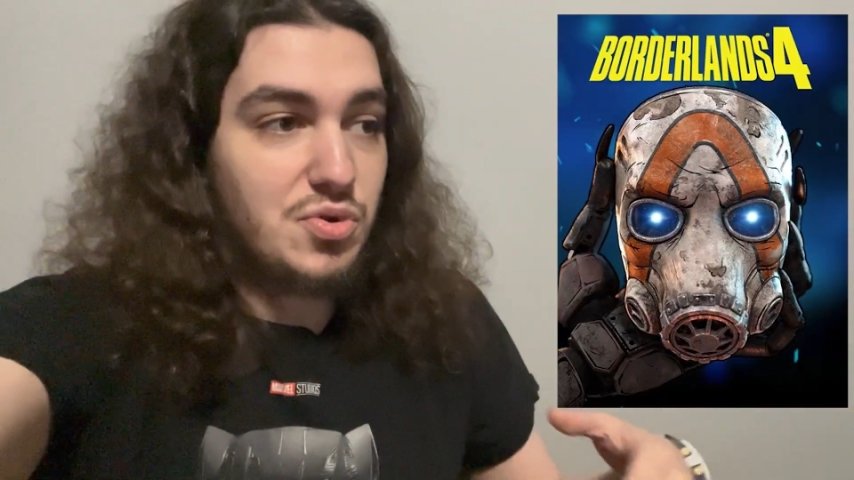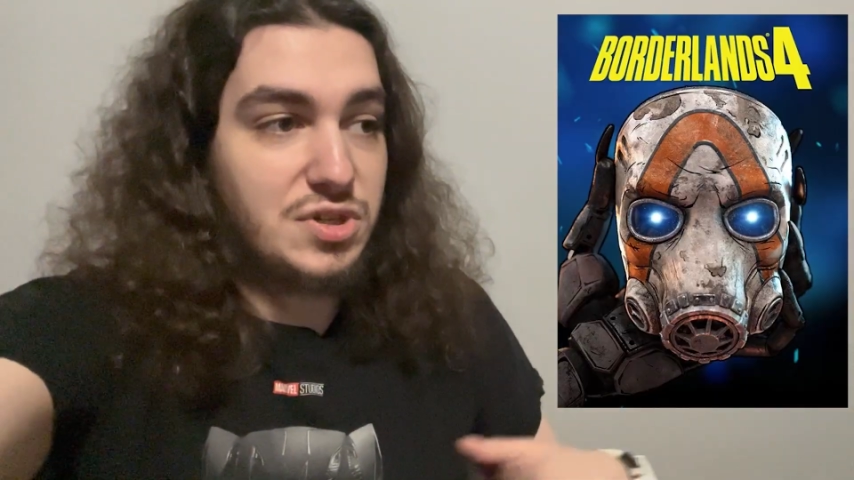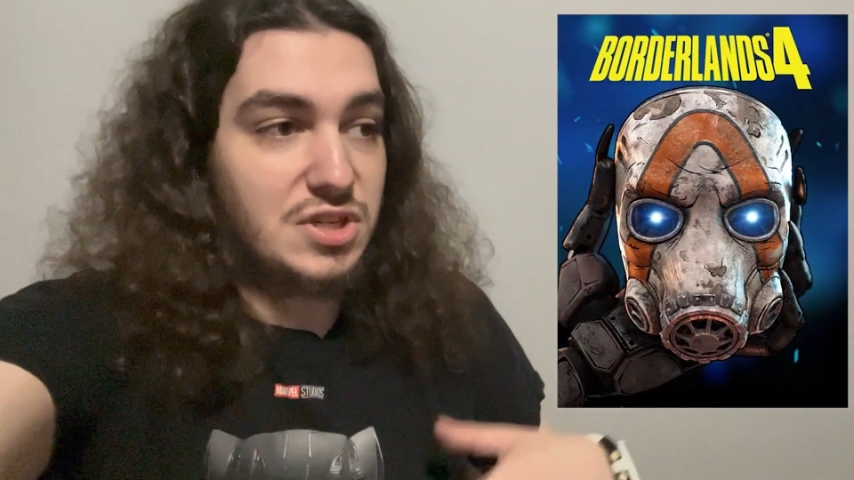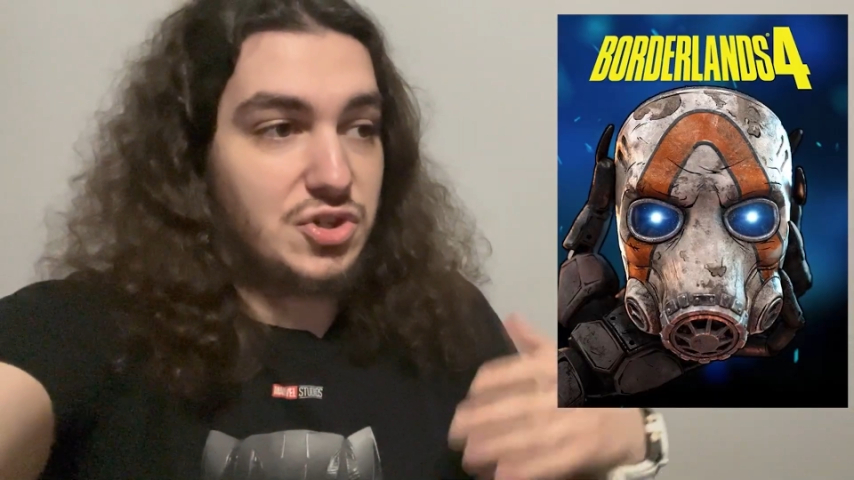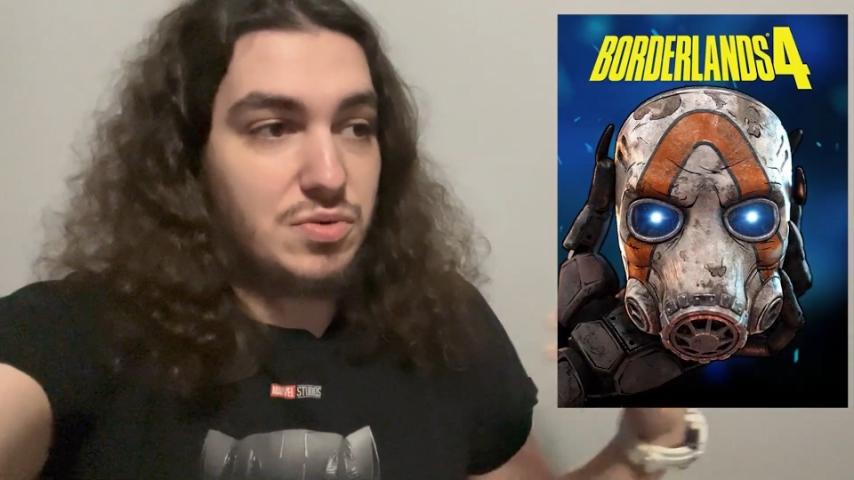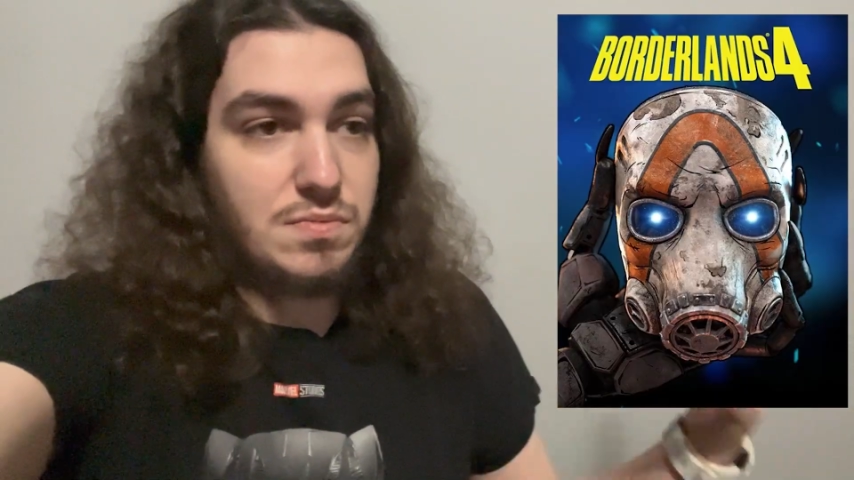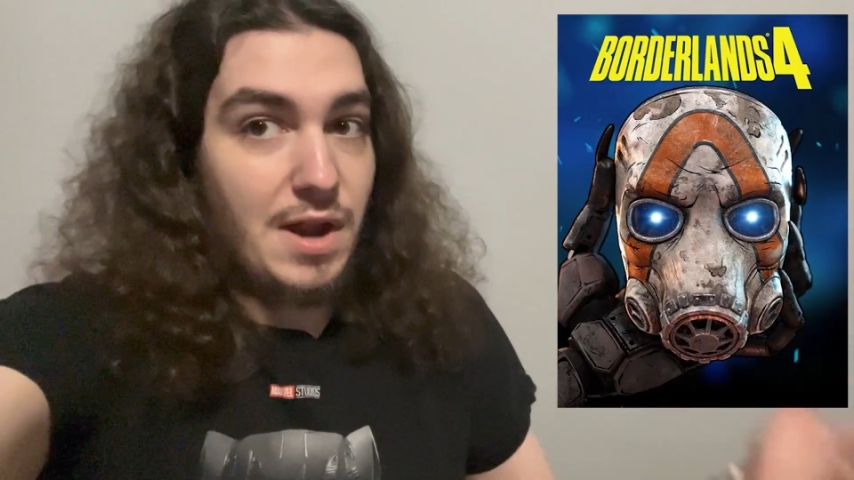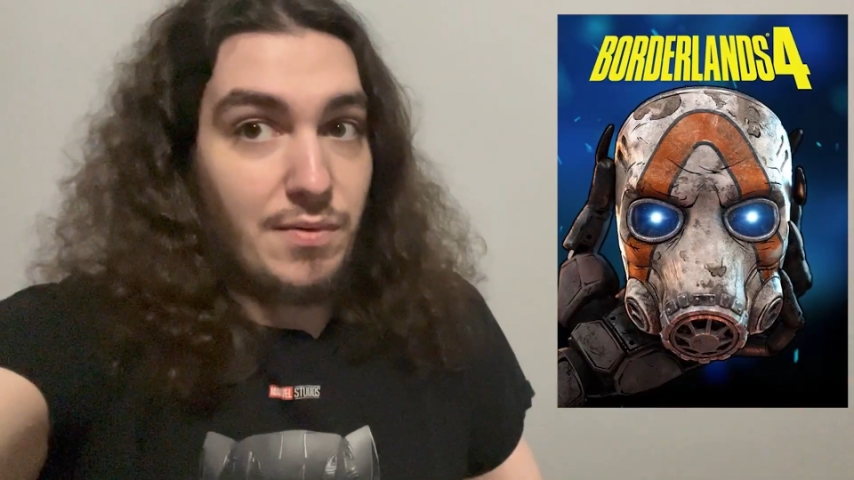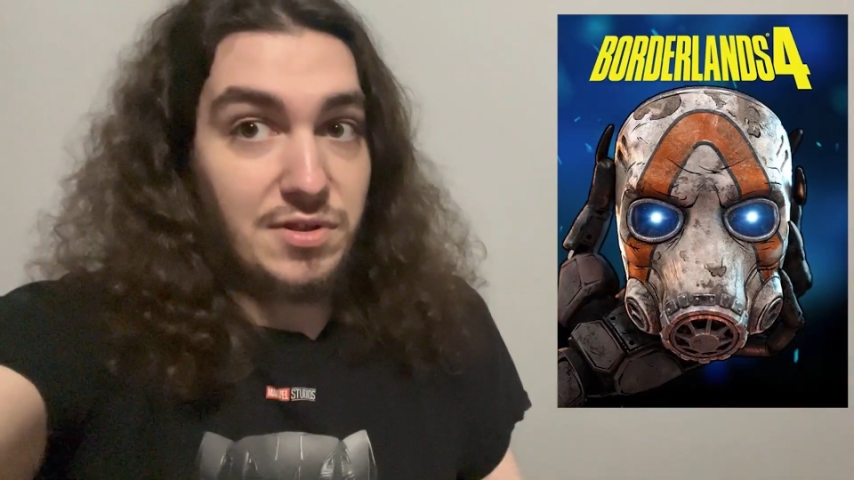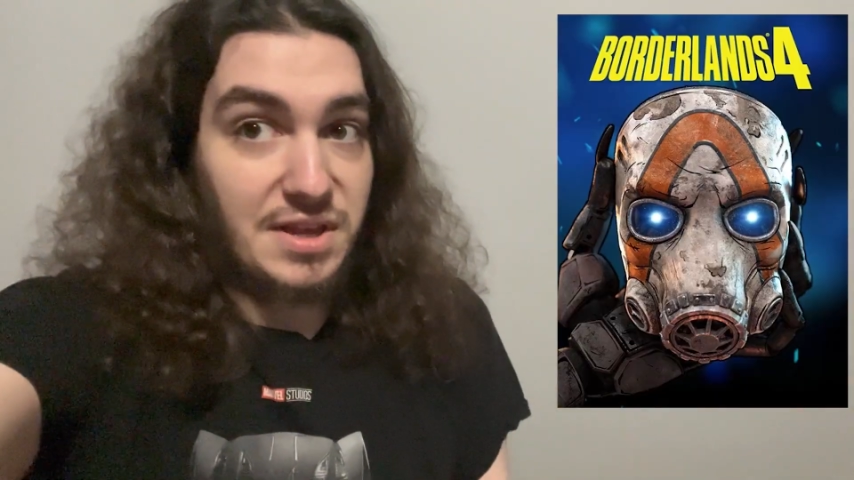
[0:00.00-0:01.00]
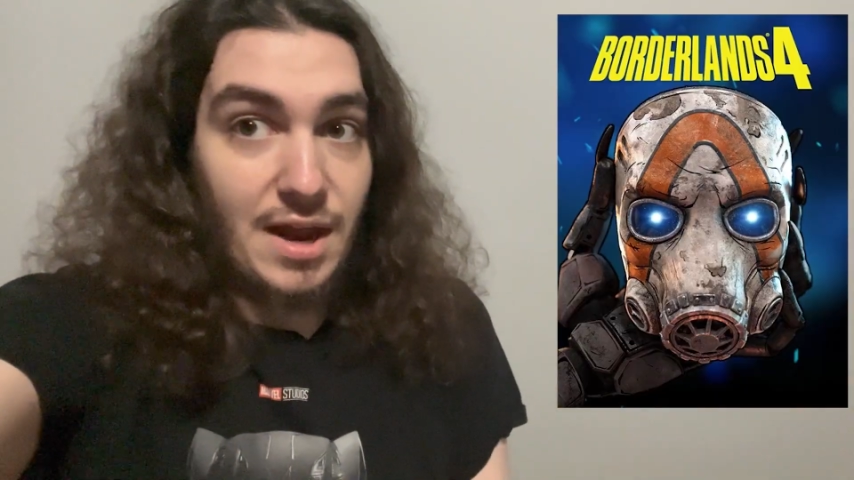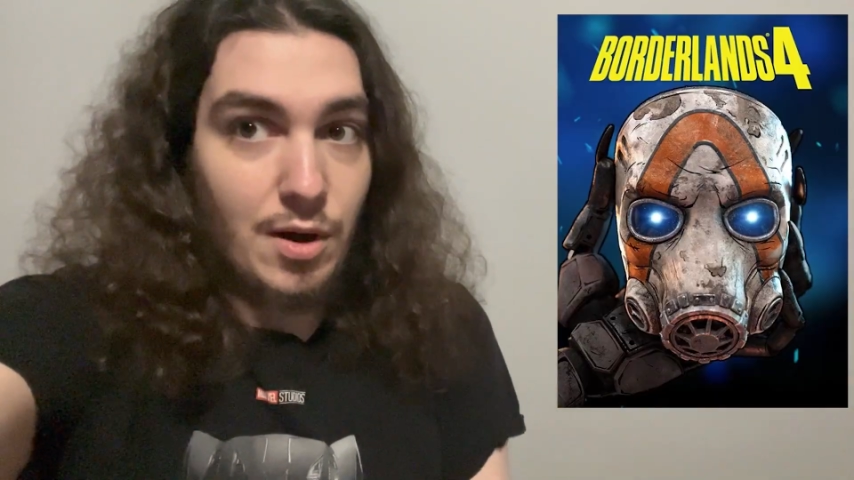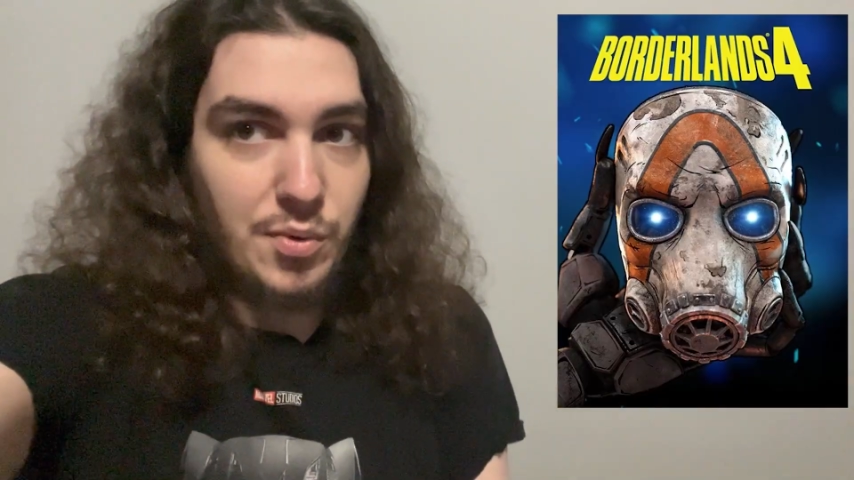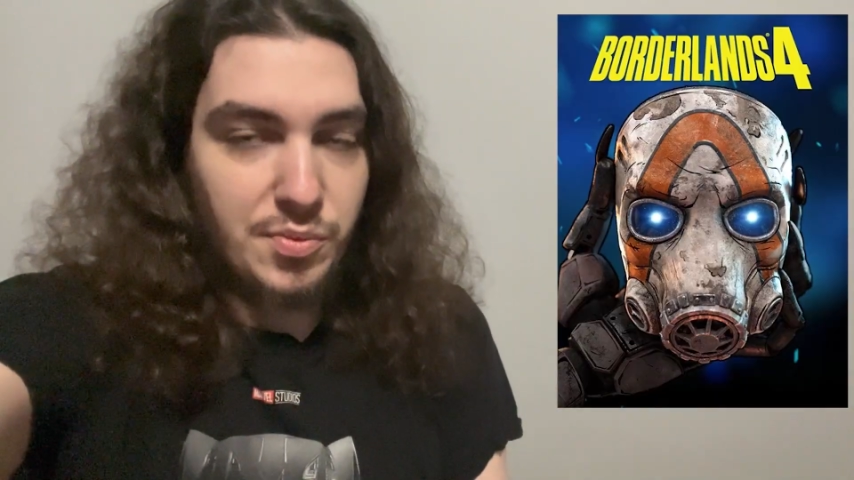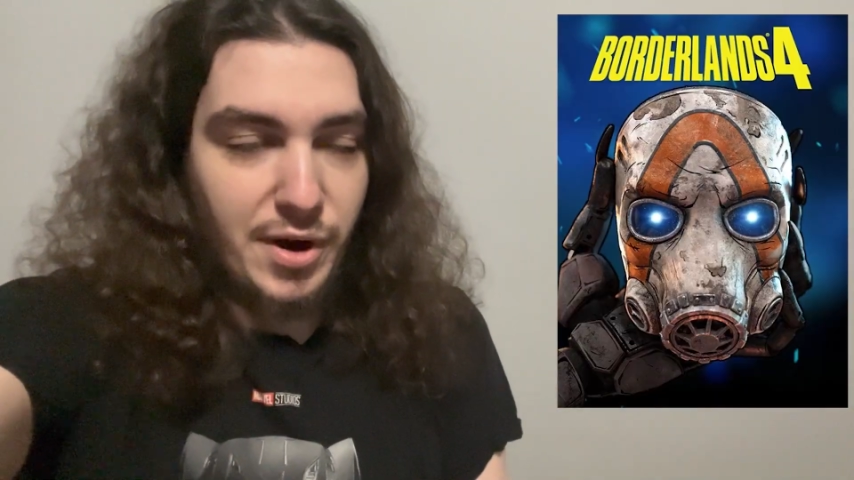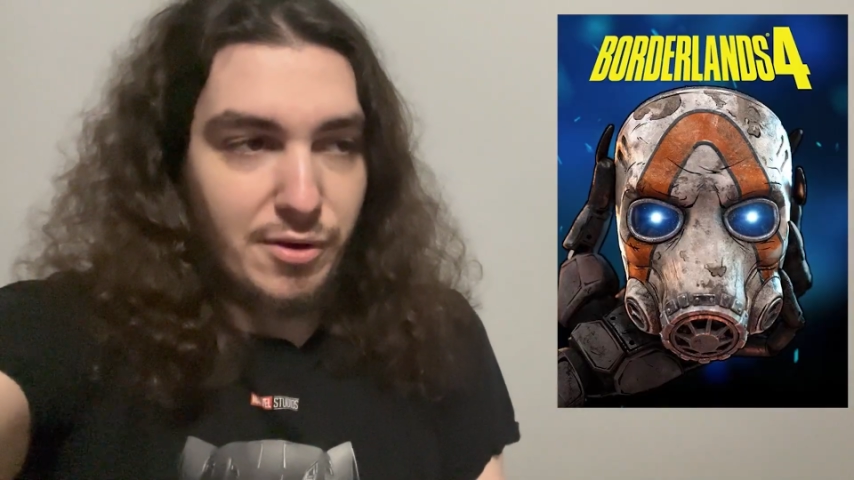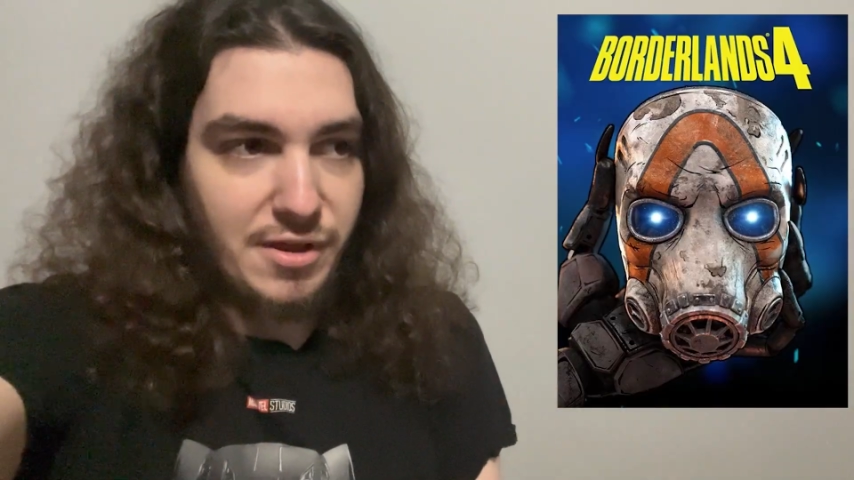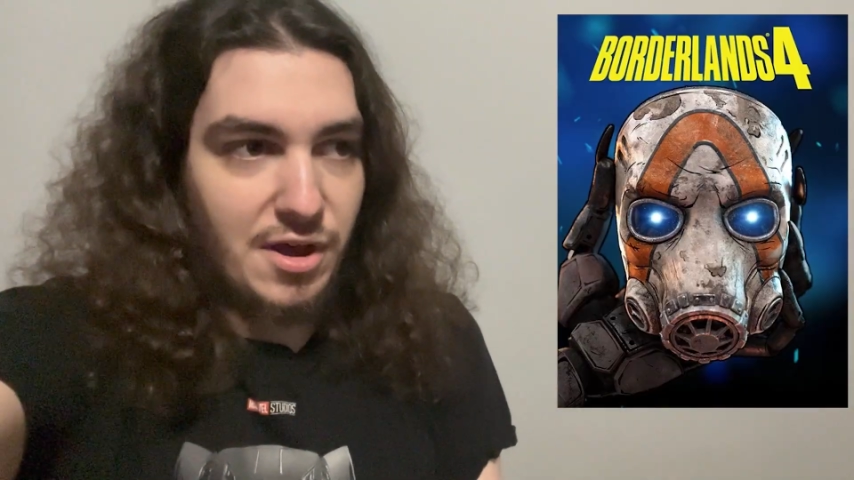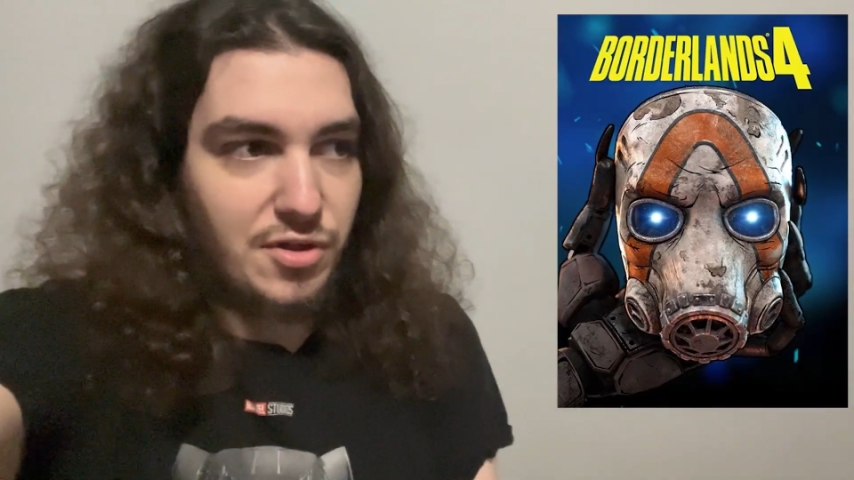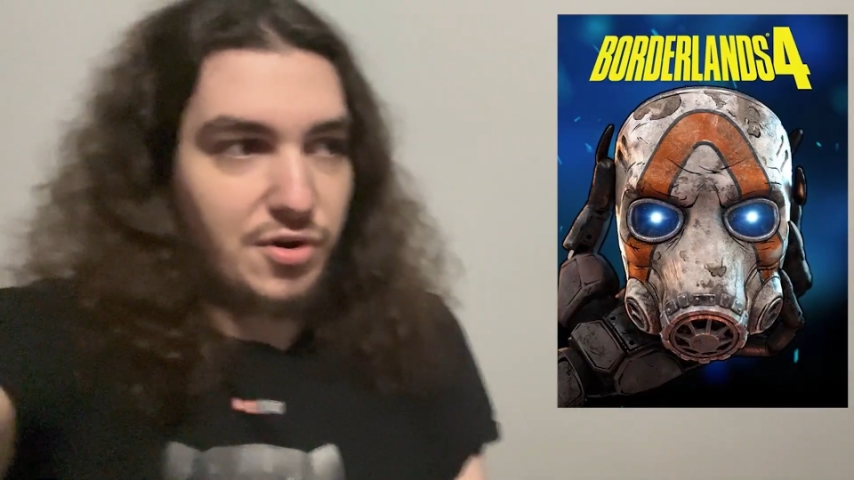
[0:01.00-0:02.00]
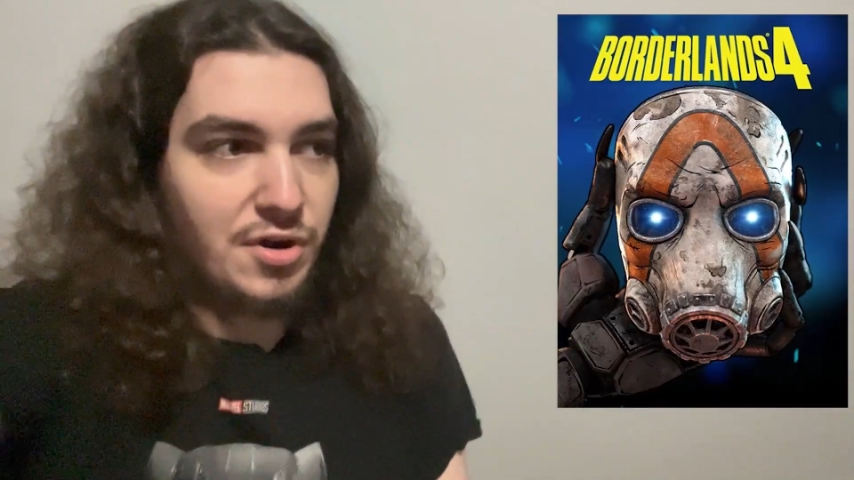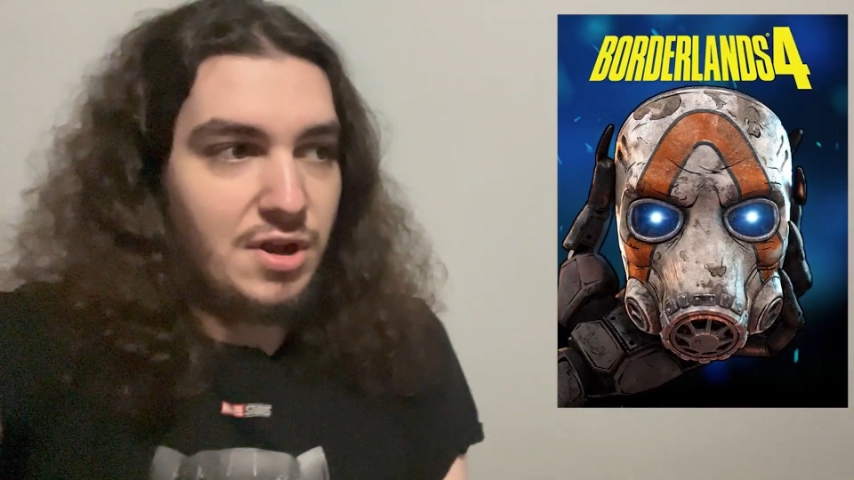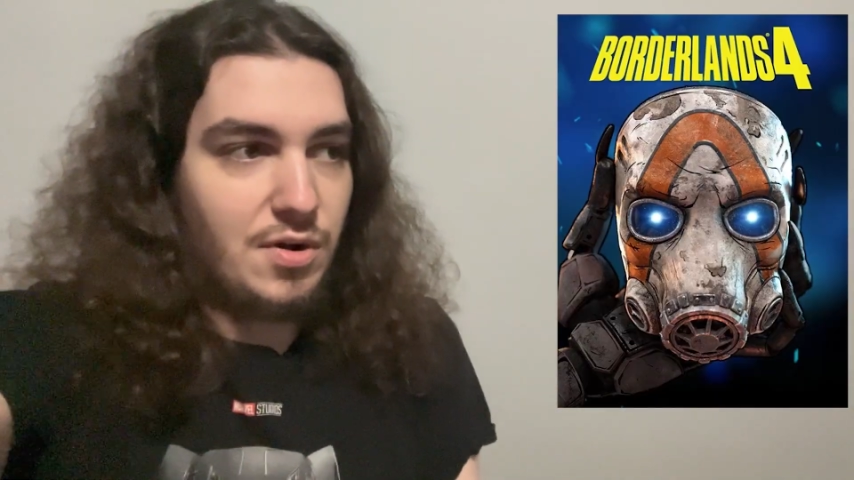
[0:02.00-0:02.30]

Did you not really care one way or the other?